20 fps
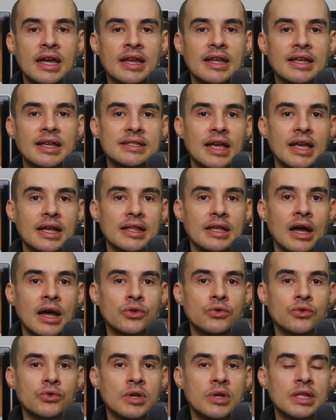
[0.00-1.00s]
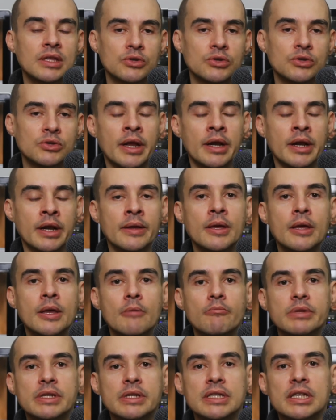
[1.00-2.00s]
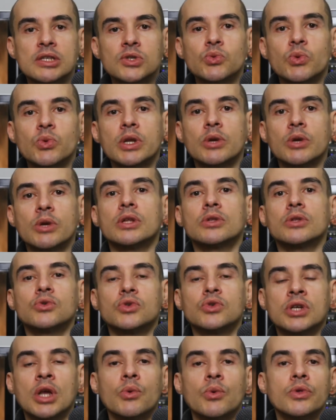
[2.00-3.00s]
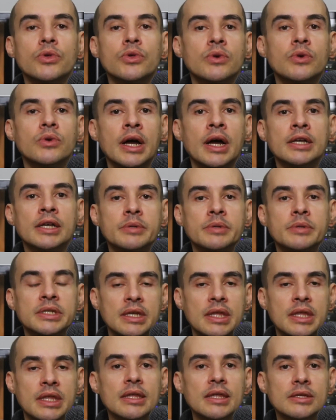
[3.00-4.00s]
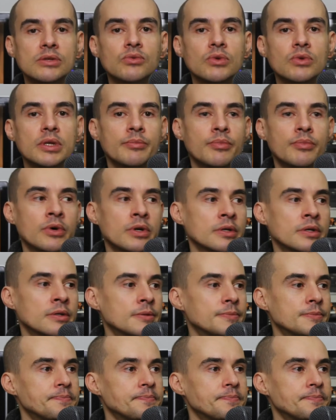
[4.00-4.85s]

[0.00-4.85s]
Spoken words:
exactly how to get this better. But this is what I wanted to share with you guys, because I think this is really important.